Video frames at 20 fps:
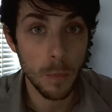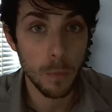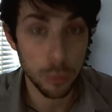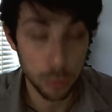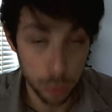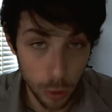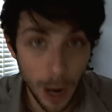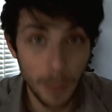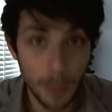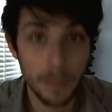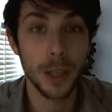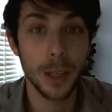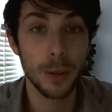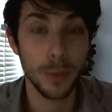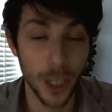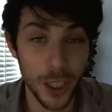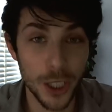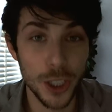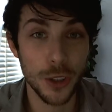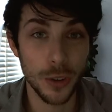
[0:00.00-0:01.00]
property
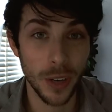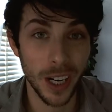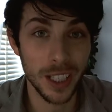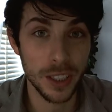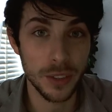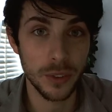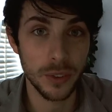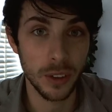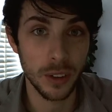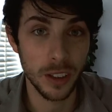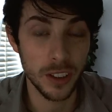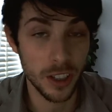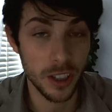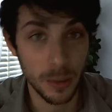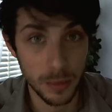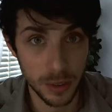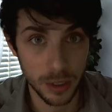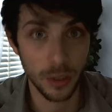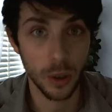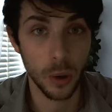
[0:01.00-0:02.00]
rights transfer in
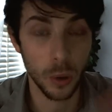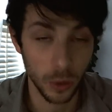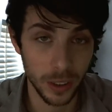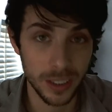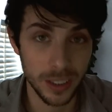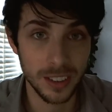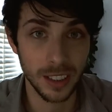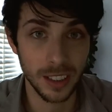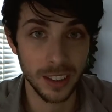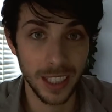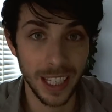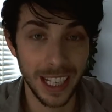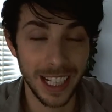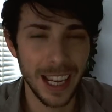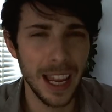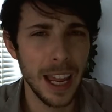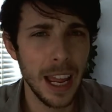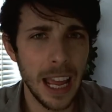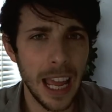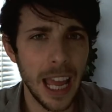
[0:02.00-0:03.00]
terms of the holistic
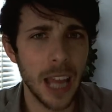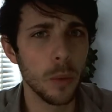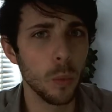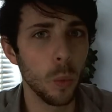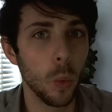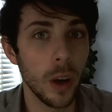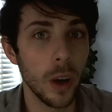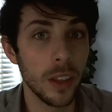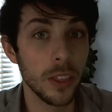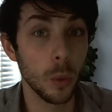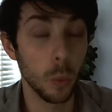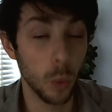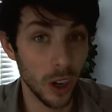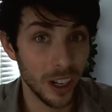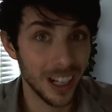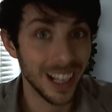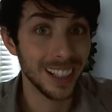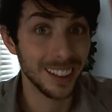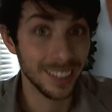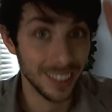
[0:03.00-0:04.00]
thing and what the
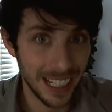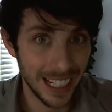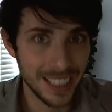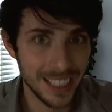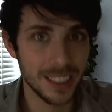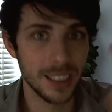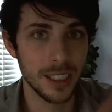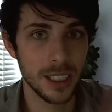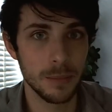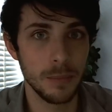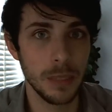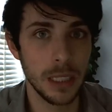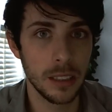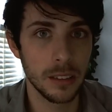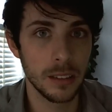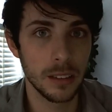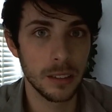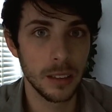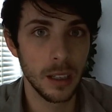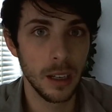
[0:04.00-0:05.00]
word license
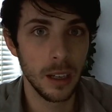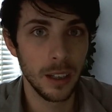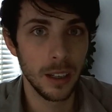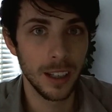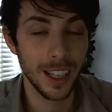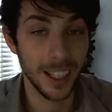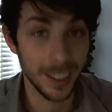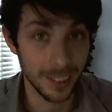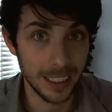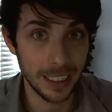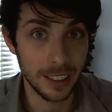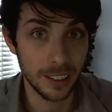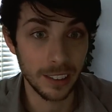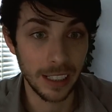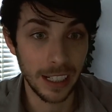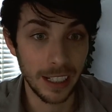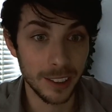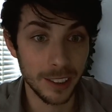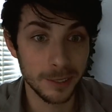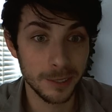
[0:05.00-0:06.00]
means in legal
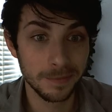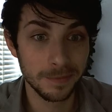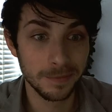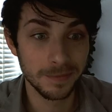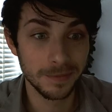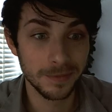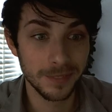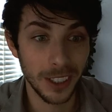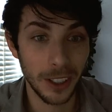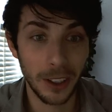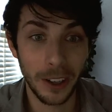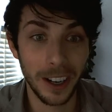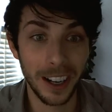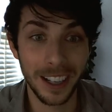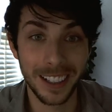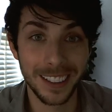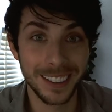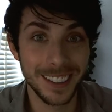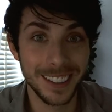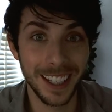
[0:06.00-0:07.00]
land. All
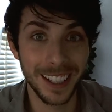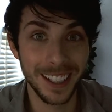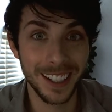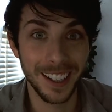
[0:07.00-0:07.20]
right, take